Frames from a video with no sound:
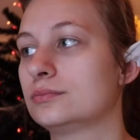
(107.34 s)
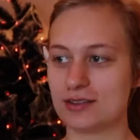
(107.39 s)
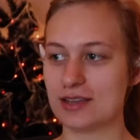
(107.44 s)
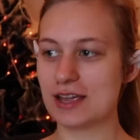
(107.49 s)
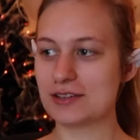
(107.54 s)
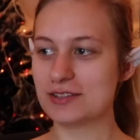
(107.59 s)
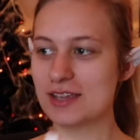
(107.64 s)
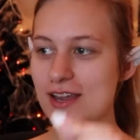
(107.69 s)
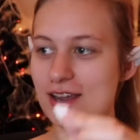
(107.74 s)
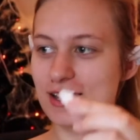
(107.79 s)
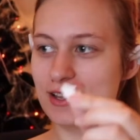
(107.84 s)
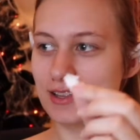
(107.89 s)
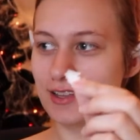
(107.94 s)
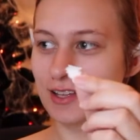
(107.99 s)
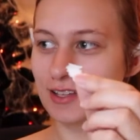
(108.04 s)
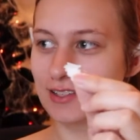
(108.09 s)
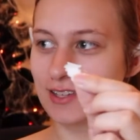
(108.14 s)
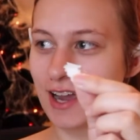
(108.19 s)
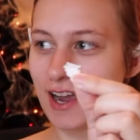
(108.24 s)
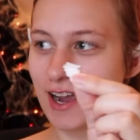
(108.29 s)
Now taking
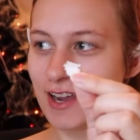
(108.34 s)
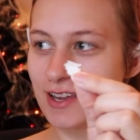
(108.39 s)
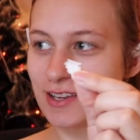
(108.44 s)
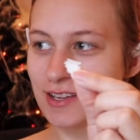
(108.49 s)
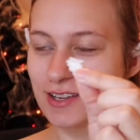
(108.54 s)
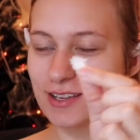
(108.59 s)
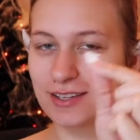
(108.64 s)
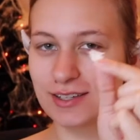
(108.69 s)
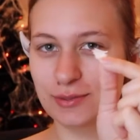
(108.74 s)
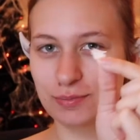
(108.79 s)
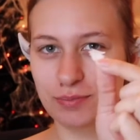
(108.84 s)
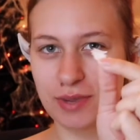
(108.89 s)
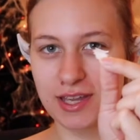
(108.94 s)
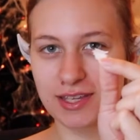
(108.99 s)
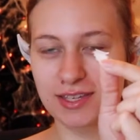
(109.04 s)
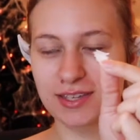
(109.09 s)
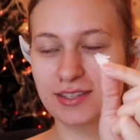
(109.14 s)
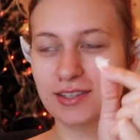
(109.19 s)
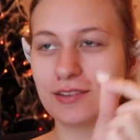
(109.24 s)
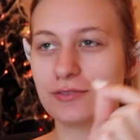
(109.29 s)
the tiniest
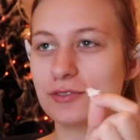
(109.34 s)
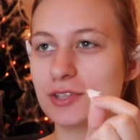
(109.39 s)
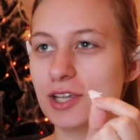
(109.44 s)
pieces of